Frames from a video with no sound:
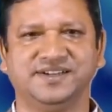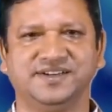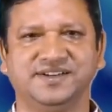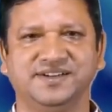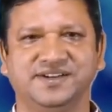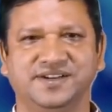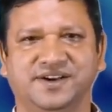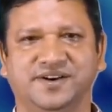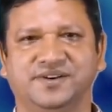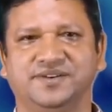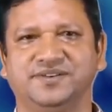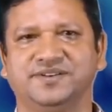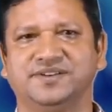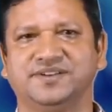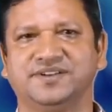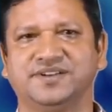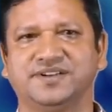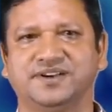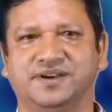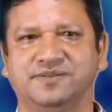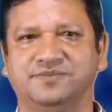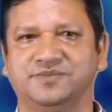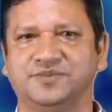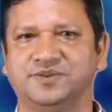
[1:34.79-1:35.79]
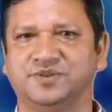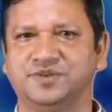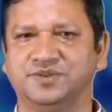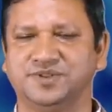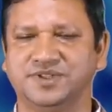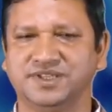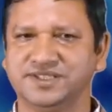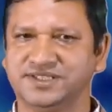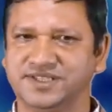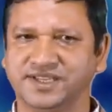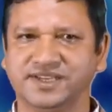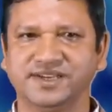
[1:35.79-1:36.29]
Now come to
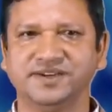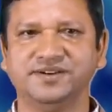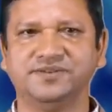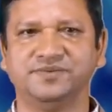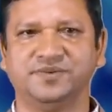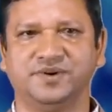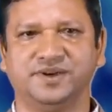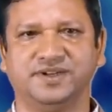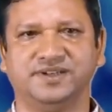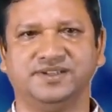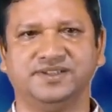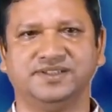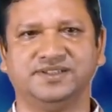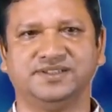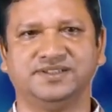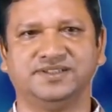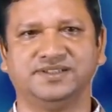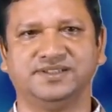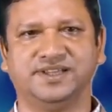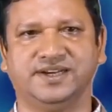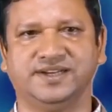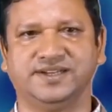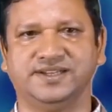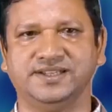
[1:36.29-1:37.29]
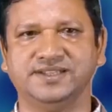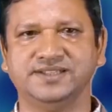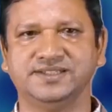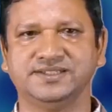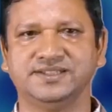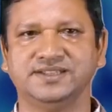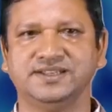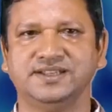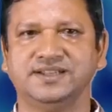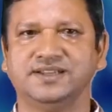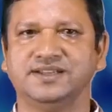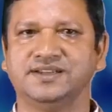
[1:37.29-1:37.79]
the second one, that
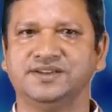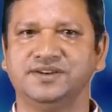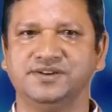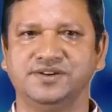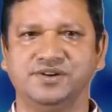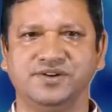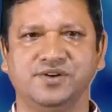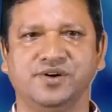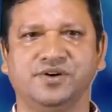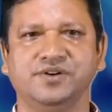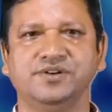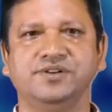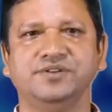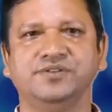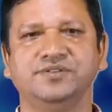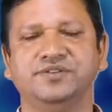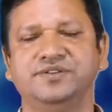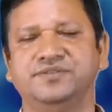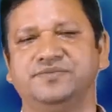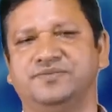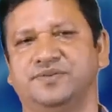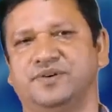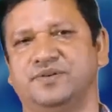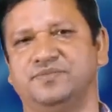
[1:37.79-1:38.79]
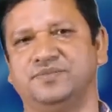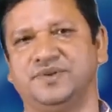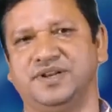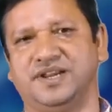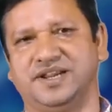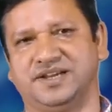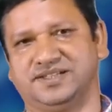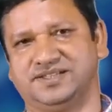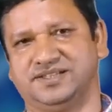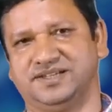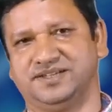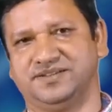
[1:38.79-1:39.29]
is non-uniform
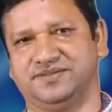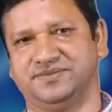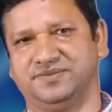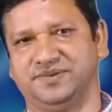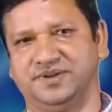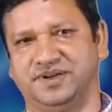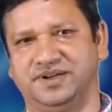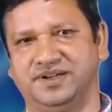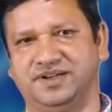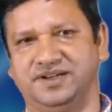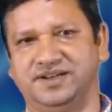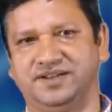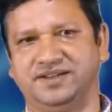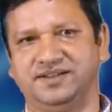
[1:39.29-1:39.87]
electric field.